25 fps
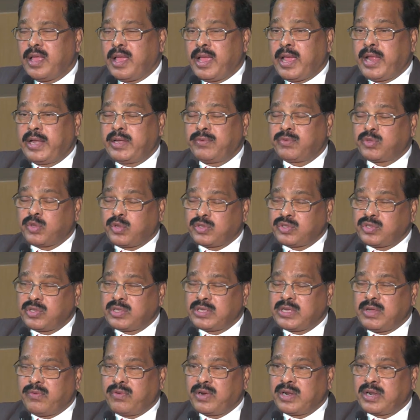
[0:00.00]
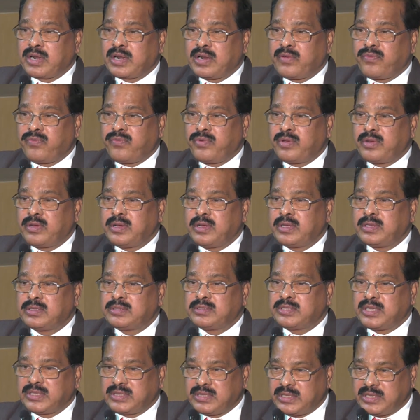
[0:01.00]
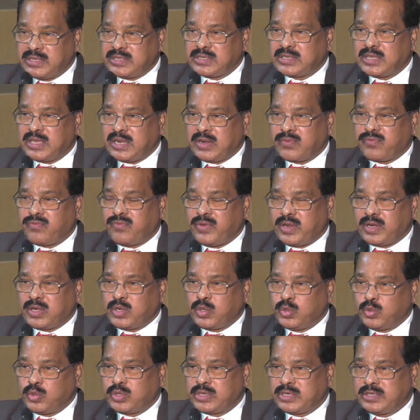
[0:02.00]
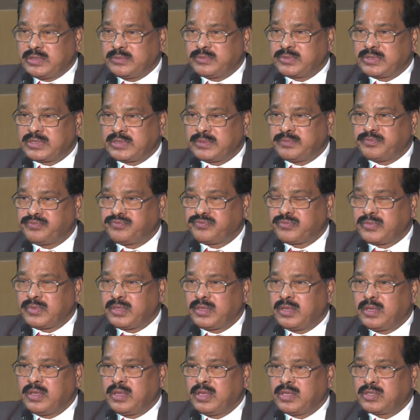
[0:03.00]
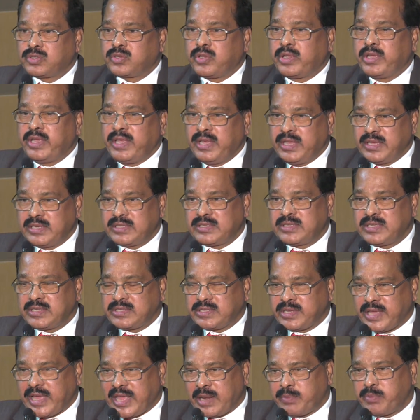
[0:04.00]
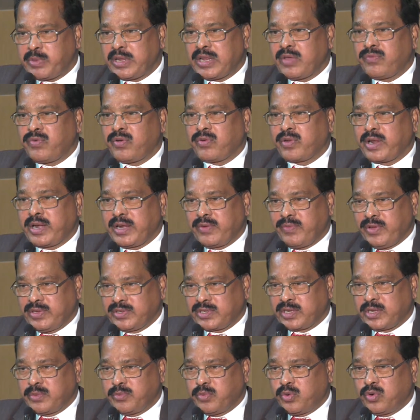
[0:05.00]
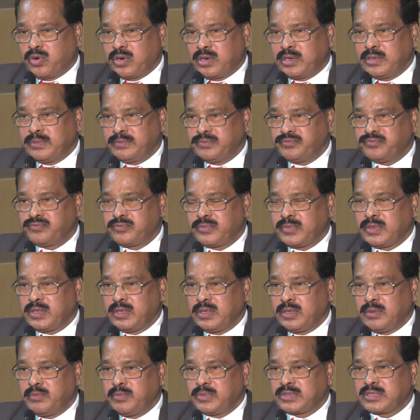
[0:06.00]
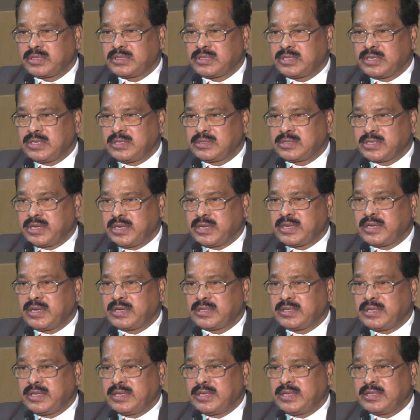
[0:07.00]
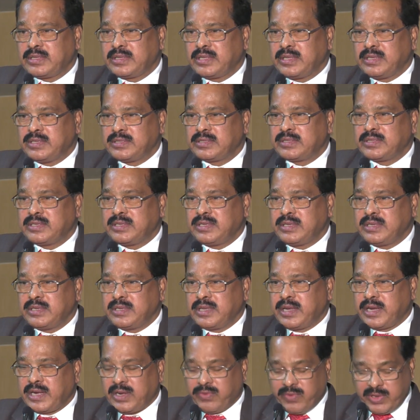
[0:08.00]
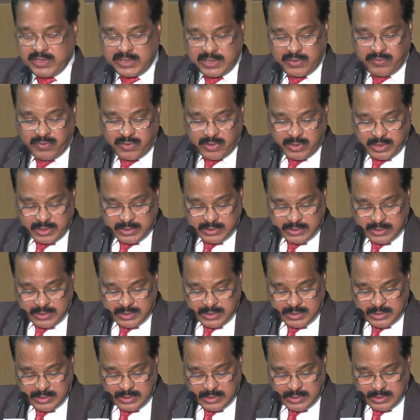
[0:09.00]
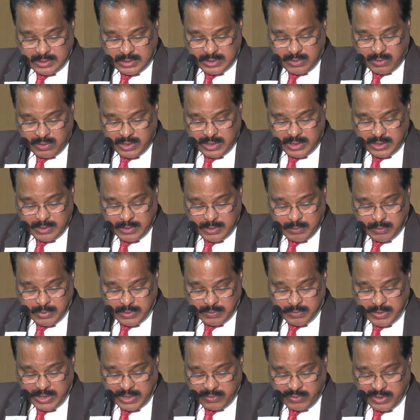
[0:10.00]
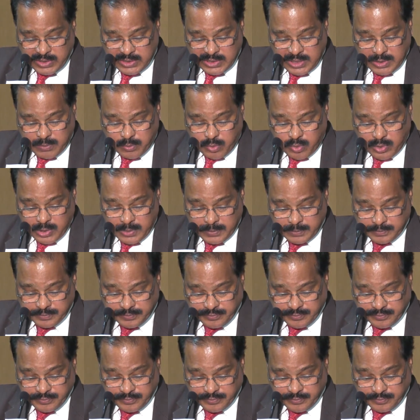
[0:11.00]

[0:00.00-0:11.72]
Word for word: and he was also the governor of uh, Chhattisgarh for two terms. So he is the chairman of our advisory board. Mister Shekhar Dutt is the advisor of our governing advisory board.